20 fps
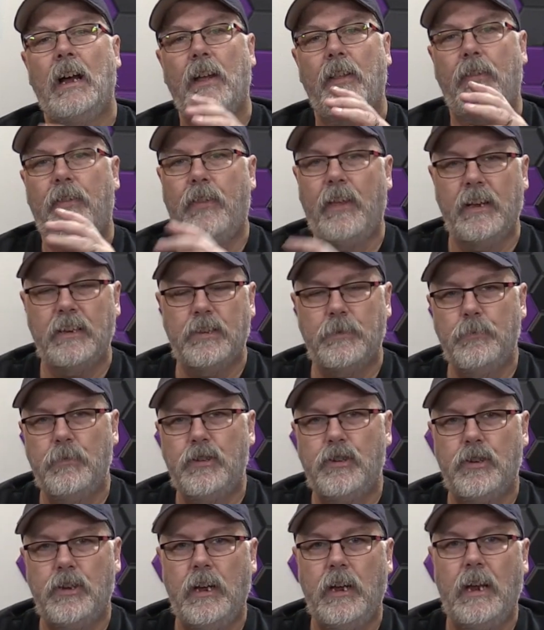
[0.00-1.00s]
This
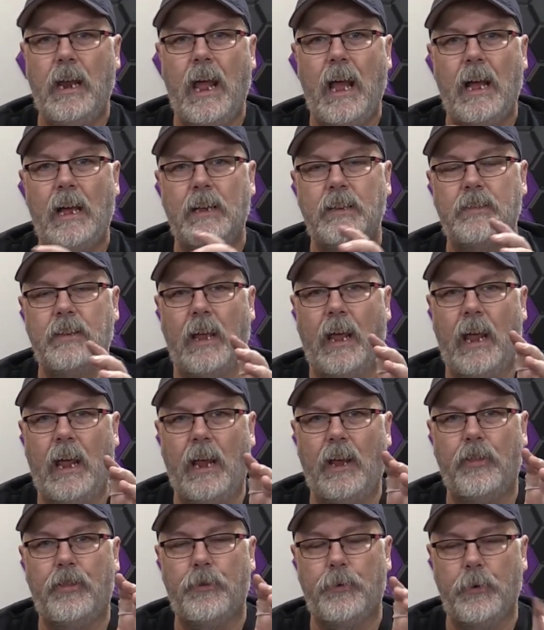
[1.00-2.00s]
machine has
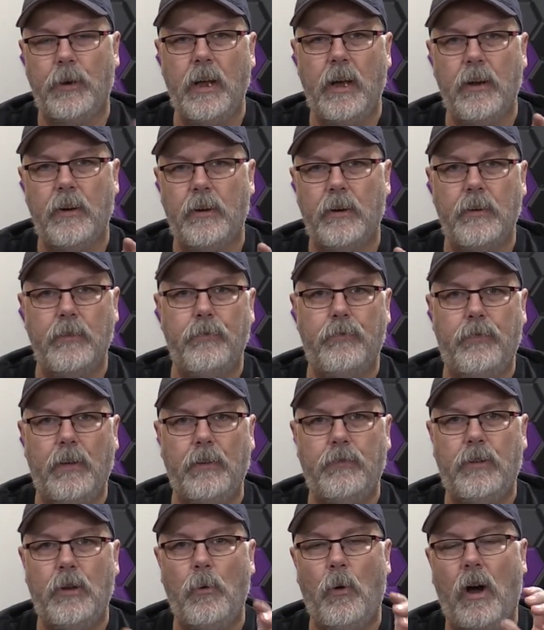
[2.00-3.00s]
a
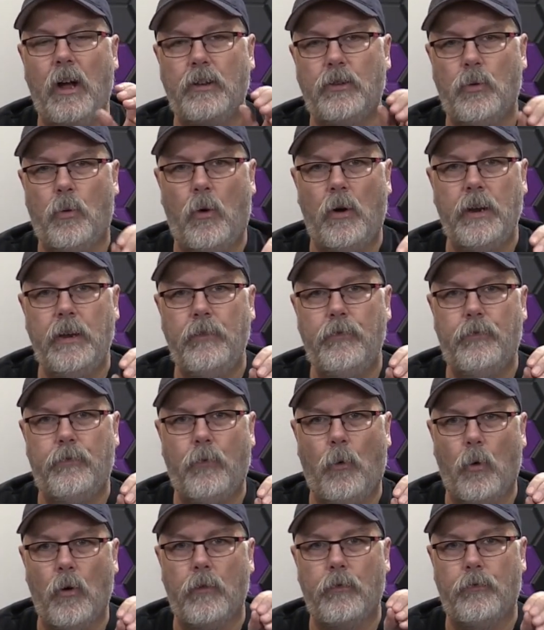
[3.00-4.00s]
350 watt,
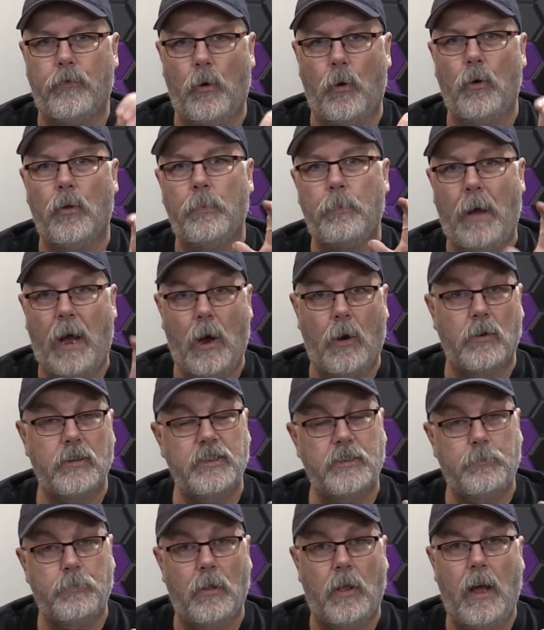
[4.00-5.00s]
24 volt power
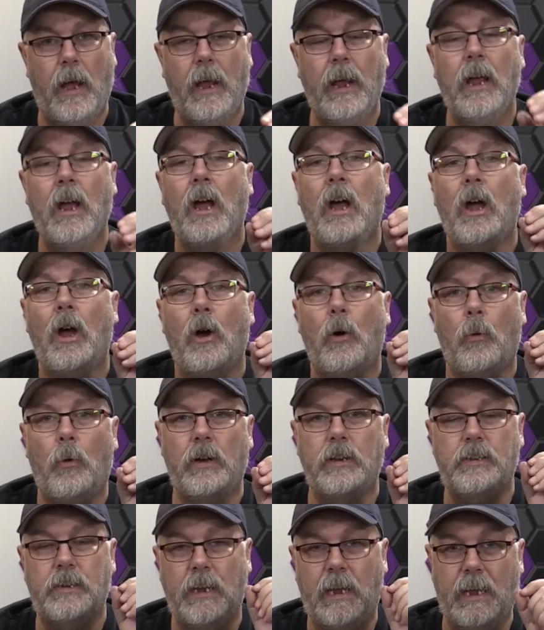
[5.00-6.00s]
supply,
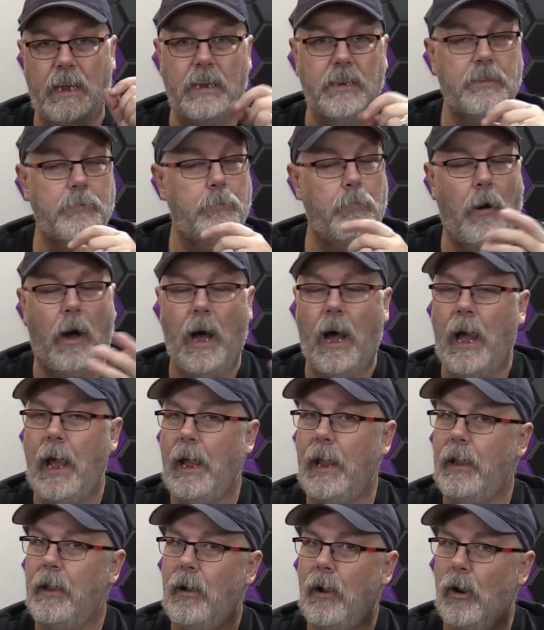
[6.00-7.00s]
which is
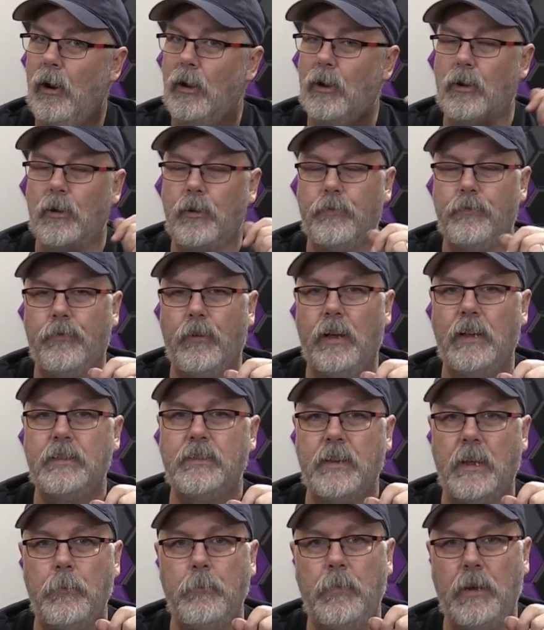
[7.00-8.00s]
by our good friends
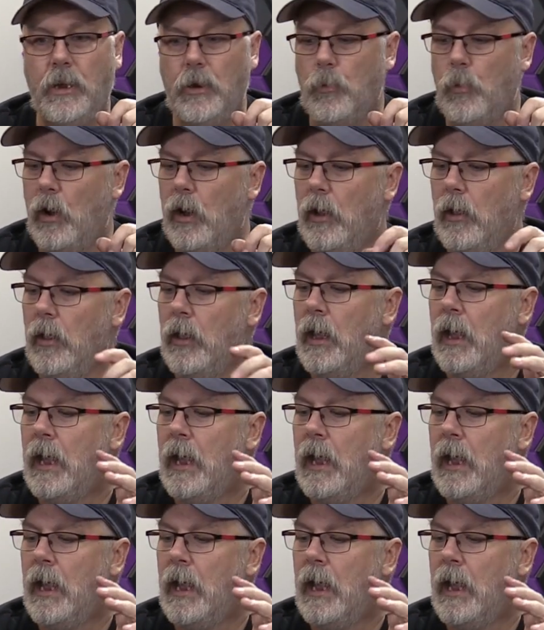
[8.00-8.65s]
at Meanwell.